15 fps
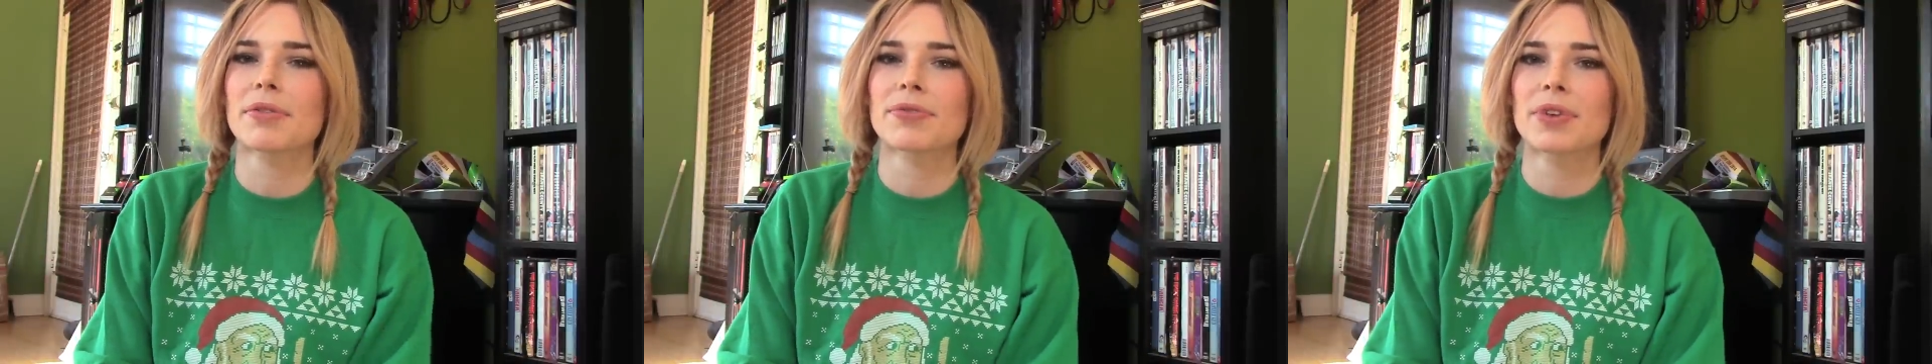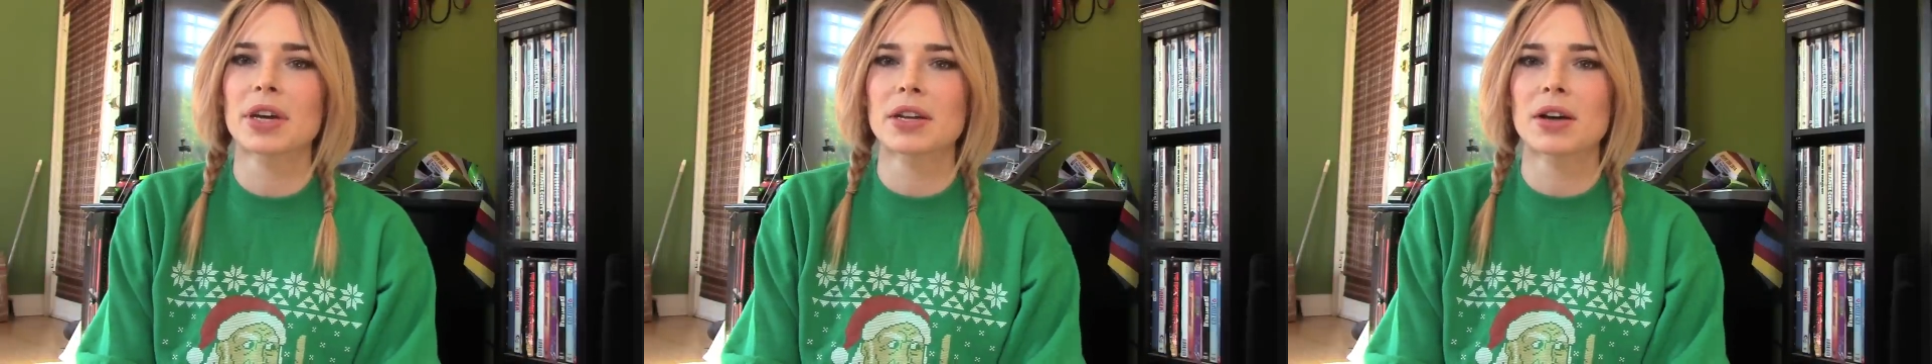
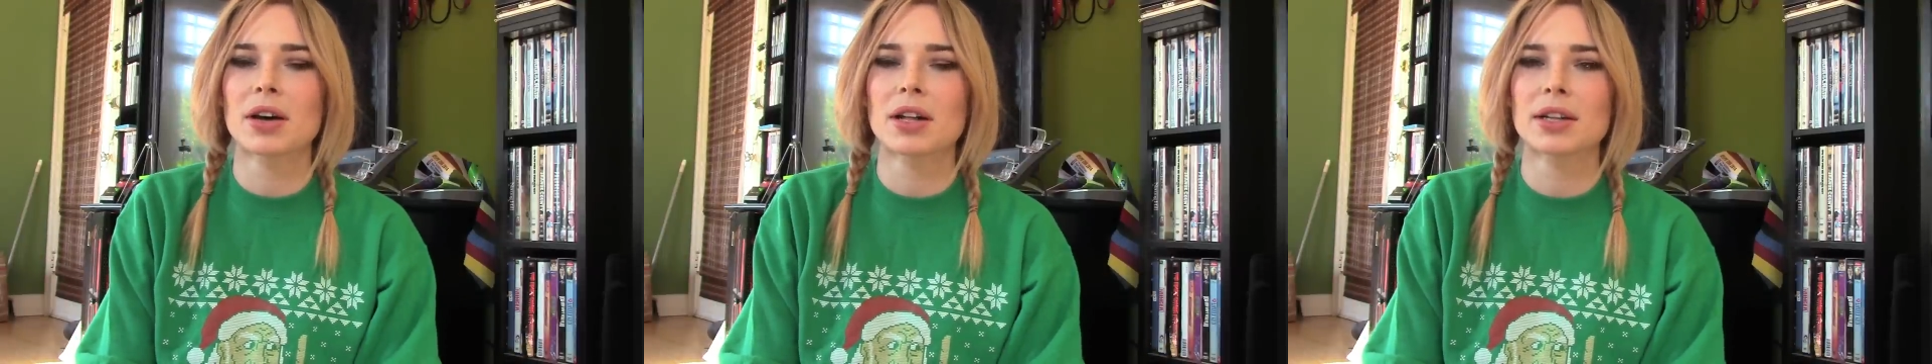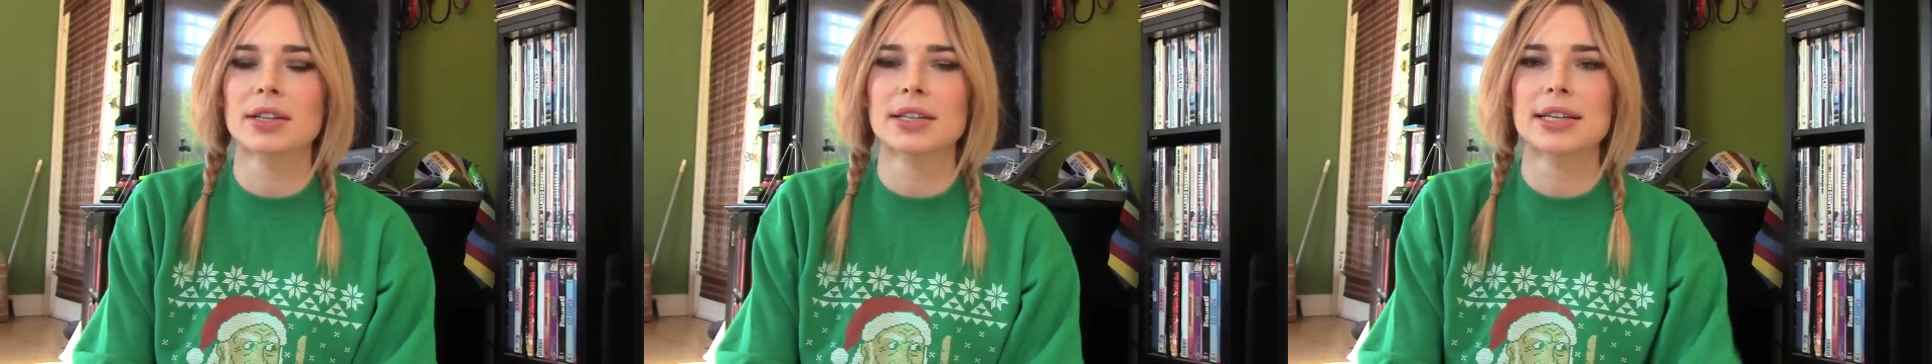fun
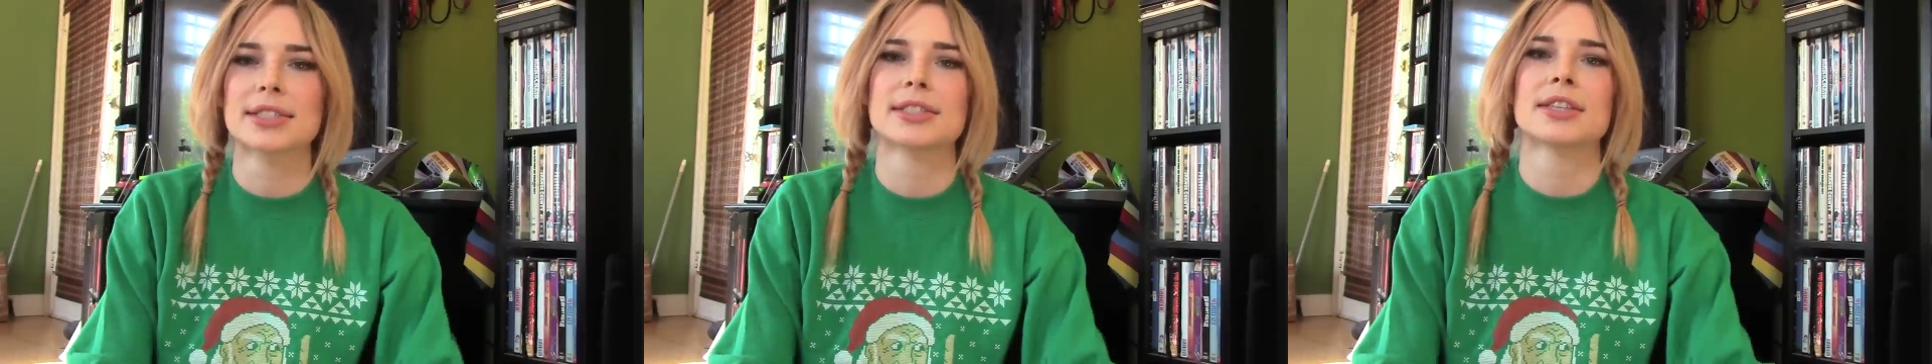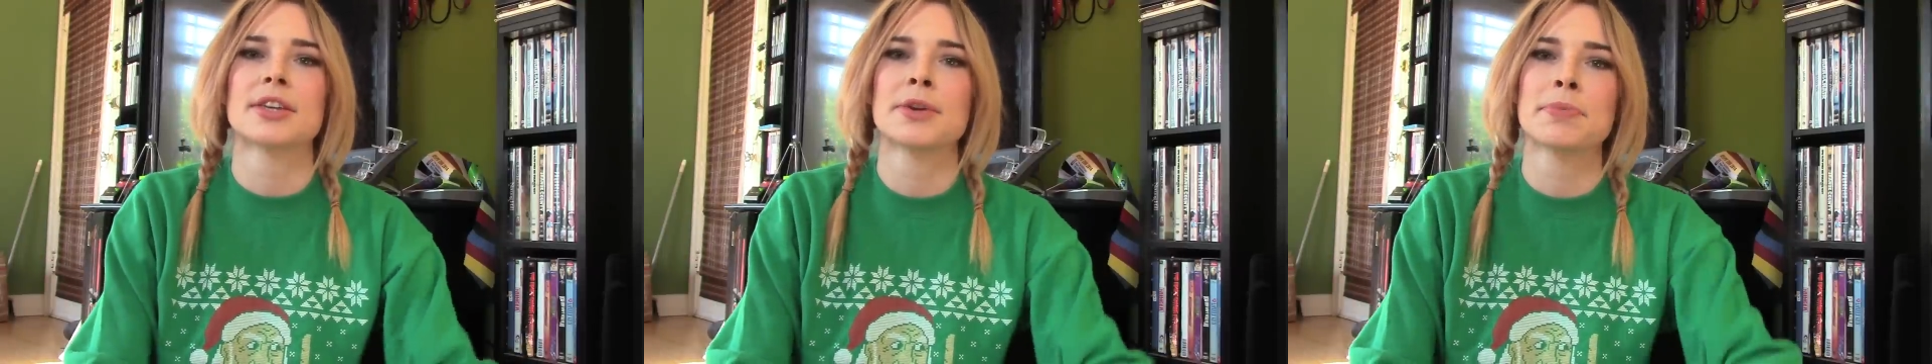
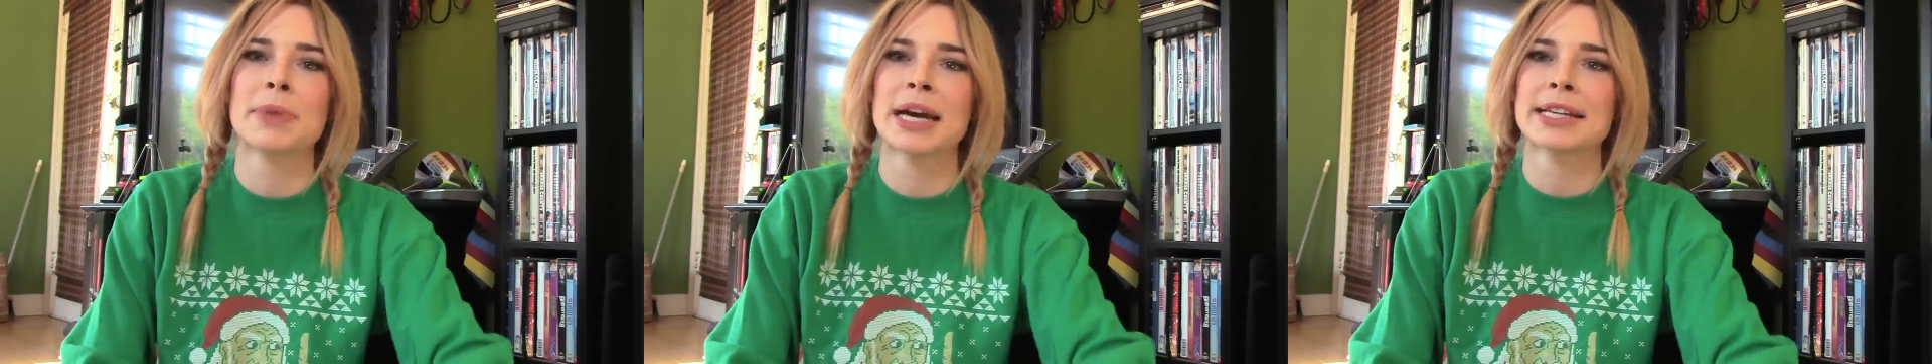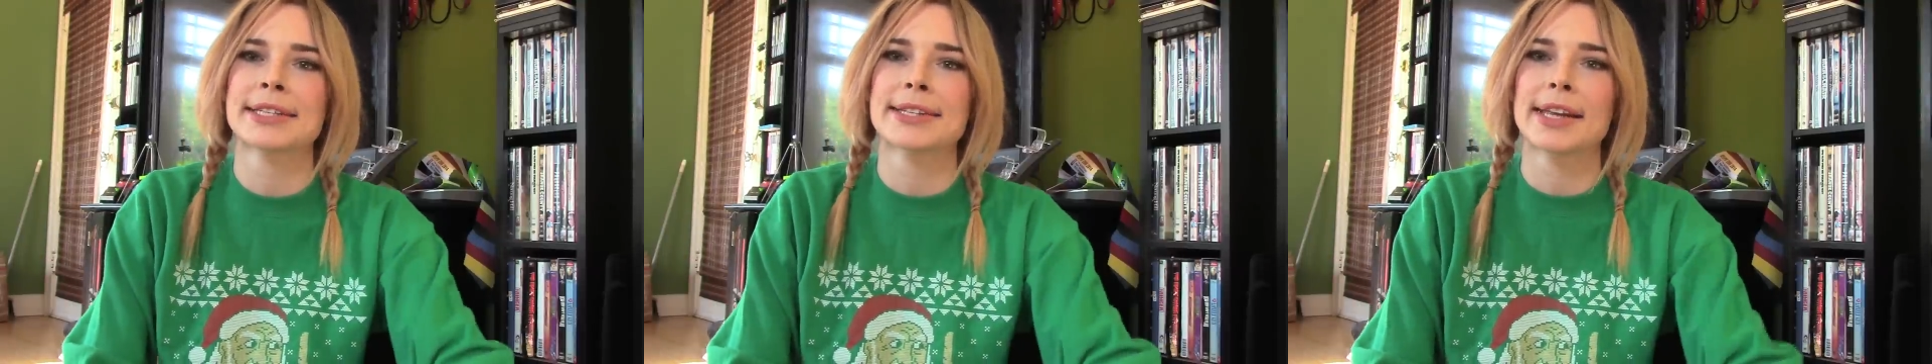holidays that you might